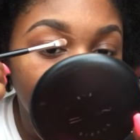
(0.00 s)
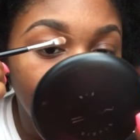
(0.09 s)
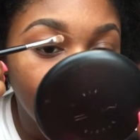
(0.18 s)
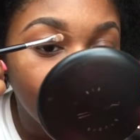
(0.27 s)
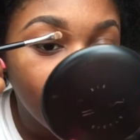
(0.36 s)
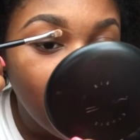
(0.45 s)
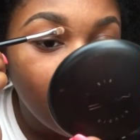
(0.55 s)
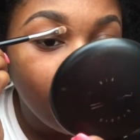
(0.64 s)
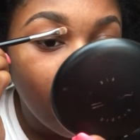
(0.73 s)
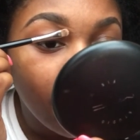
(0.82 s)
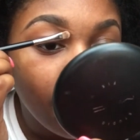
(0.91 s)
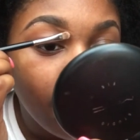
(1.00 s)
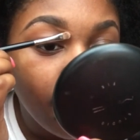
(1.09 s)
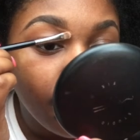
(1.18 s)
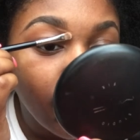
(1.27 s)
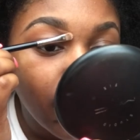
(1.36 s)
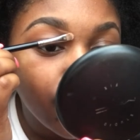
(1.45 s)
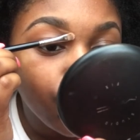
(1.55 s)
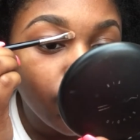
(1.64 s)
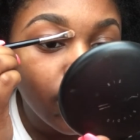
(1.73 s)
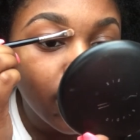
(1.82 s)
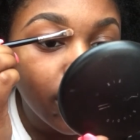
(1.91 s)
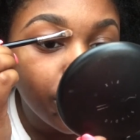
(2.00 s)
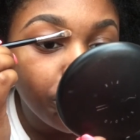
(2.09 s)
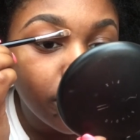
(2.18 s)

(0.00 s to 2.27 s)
So it's kind of like a flat straight edge,